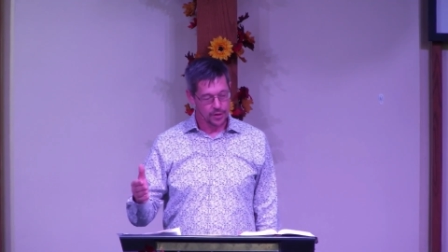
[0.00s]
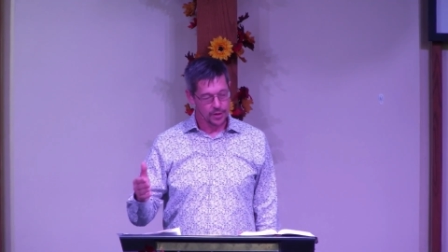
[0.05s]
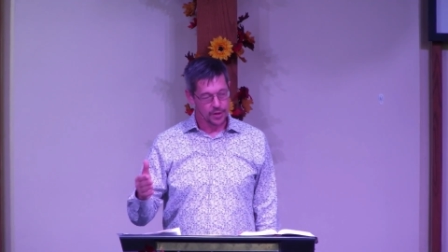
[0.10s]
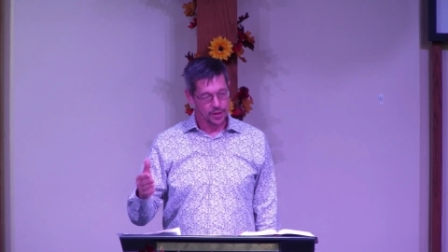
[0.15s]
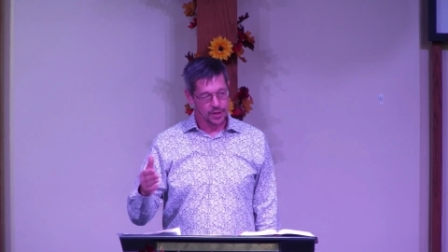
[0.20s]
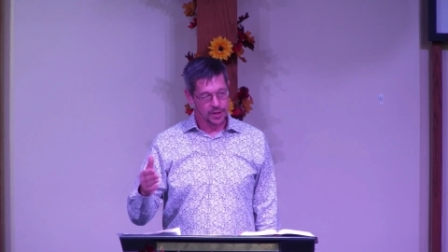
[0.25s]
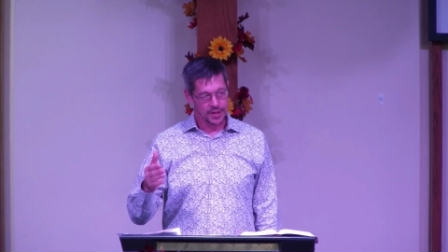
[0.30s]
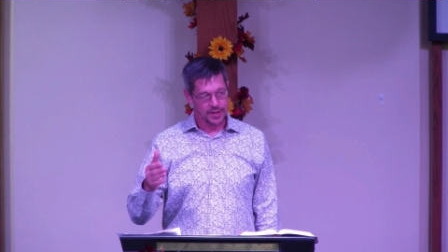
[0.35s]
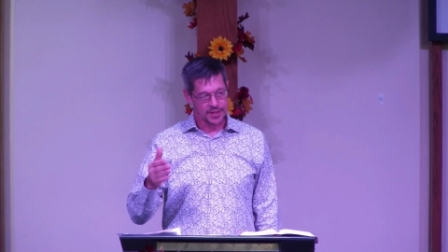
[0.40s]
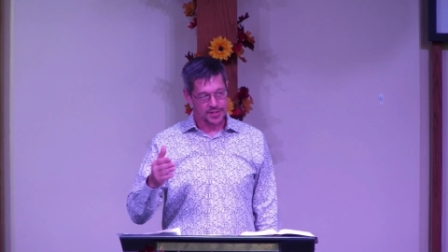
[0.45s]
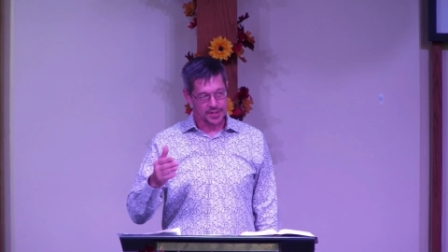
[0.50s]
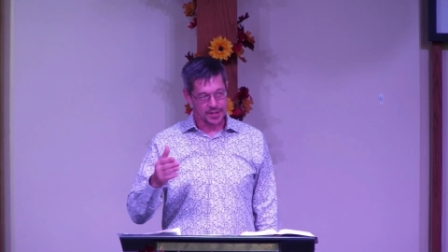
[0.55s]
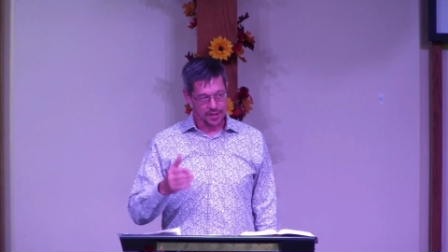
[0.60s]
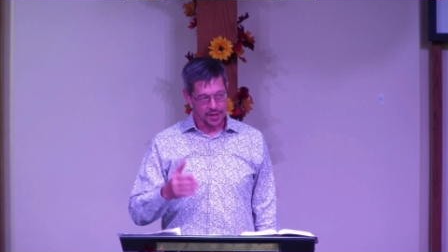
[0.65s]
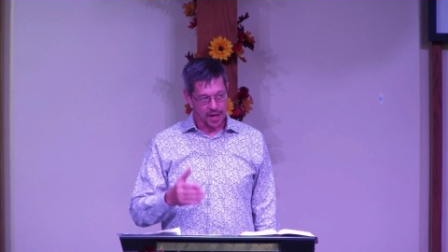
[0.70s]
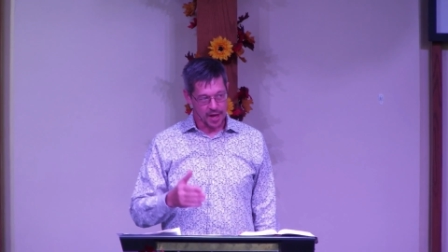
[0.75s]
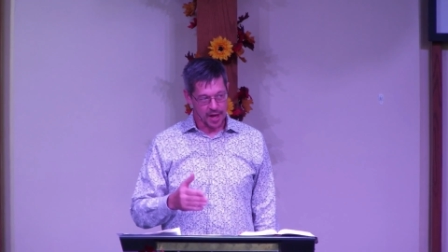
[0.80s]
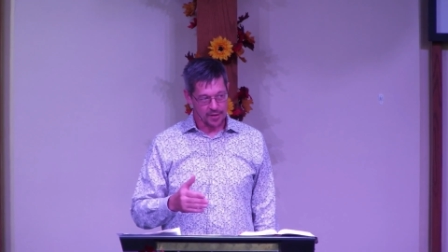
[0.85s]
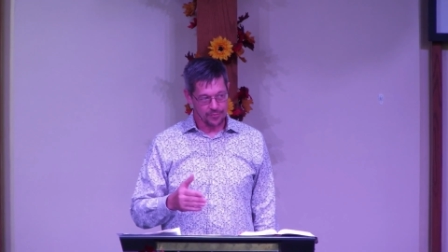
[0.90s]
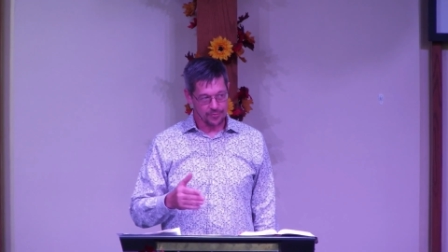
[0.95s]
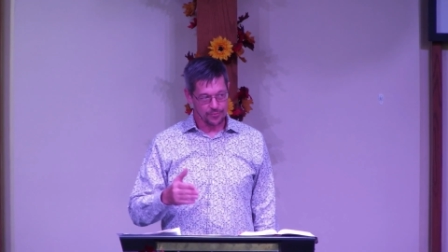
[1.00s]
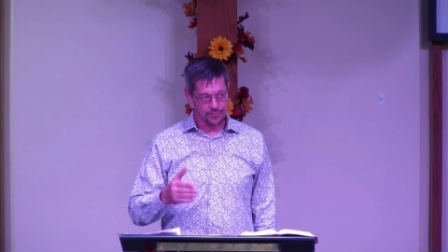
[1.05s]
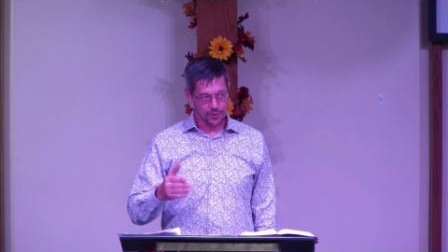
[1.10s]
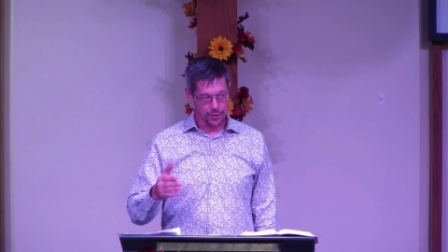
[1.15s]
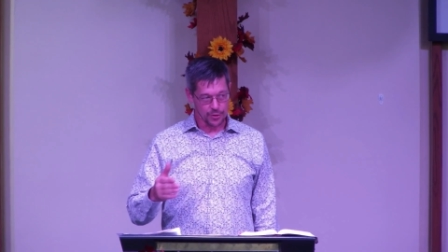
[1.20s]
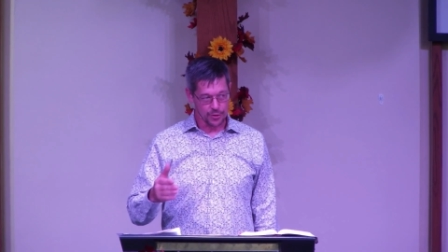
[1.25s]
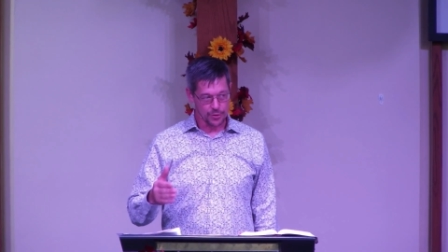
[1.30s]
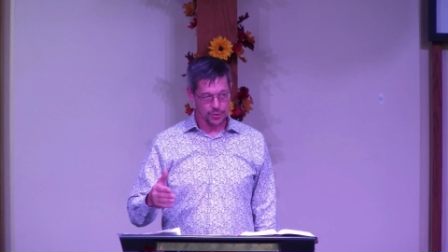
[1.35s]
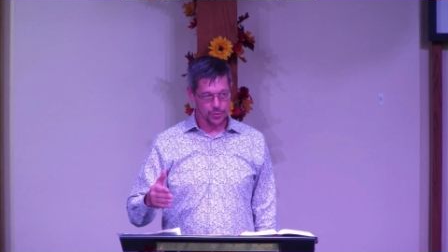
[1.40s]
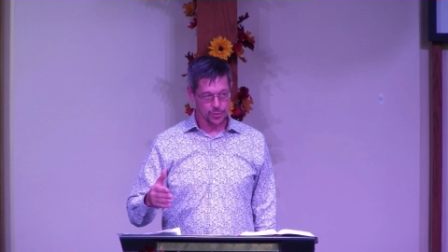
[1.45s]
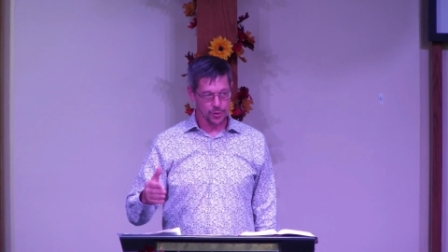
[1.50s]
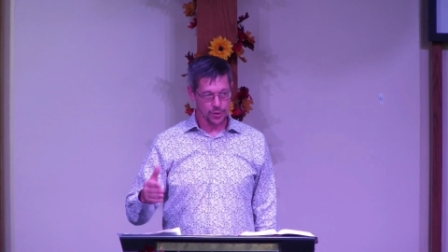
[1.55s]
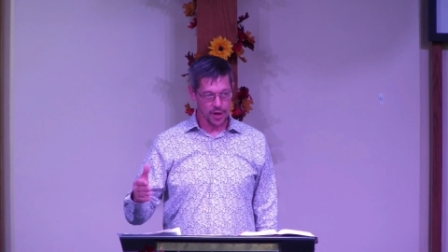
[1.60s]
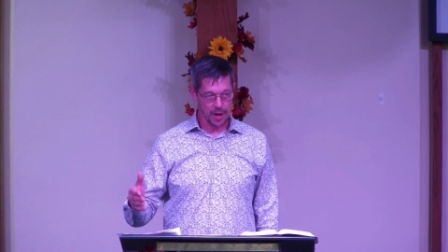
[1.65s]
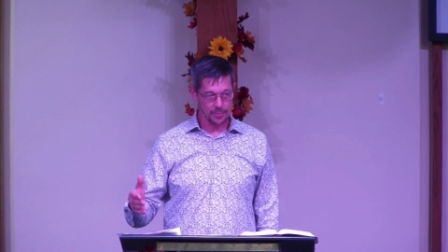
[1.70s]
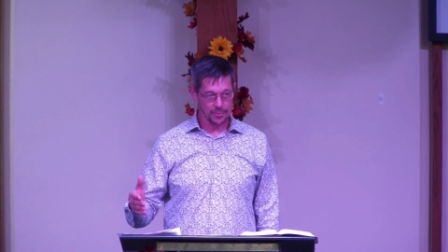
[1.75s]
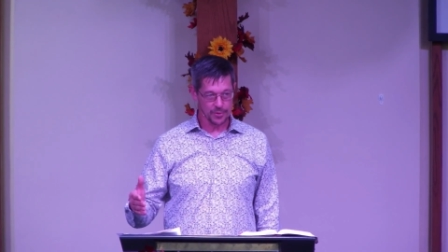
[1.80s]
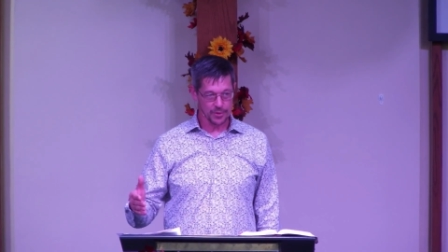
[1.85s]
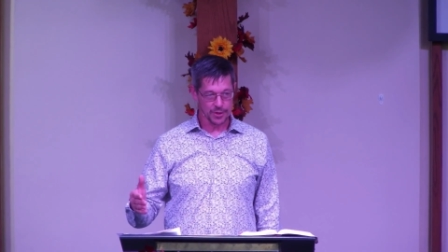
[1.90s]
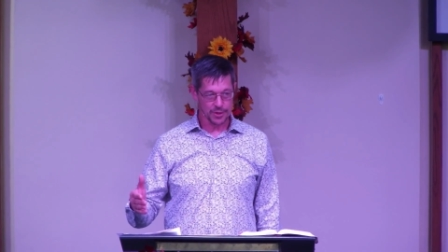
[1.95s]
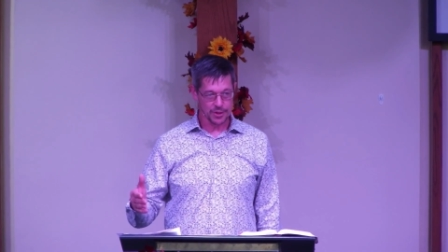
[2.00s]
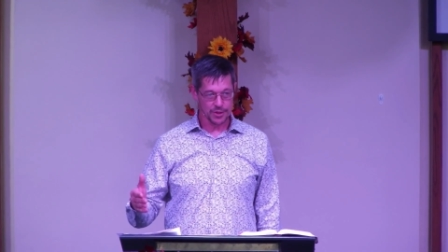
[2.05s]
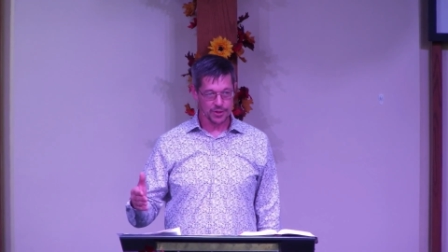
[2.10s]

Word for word: It's enough for you to accomplish